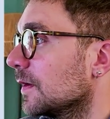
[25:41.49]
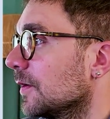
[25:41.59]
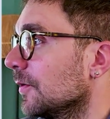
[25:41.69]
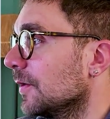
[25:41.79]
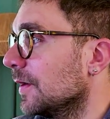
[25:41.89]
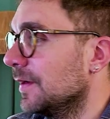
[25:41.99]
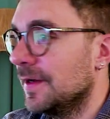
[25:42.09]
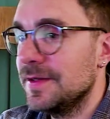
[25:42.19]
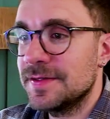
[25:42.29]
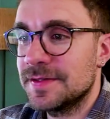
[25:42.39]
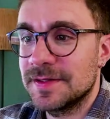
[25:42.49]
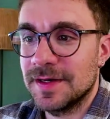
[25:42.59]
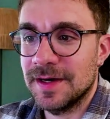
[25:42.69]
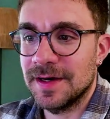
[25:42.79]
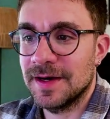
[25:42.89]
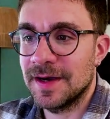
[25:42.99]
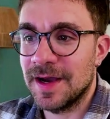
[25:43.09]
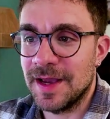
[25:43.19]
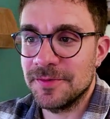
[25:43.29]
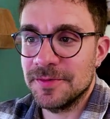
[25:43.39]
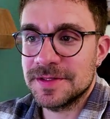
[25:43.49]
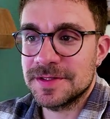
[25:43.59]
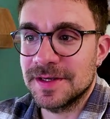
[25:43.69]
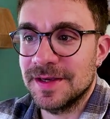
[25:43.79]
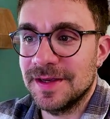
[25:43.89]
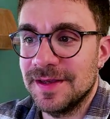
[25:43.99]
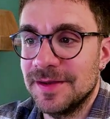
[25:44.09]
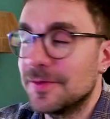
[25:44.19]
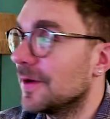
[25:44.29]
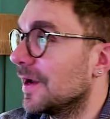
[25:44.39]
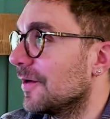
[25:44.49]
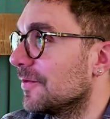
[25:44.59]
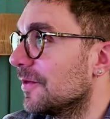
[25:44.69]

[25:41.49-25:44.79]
Okay, nice. I would say we have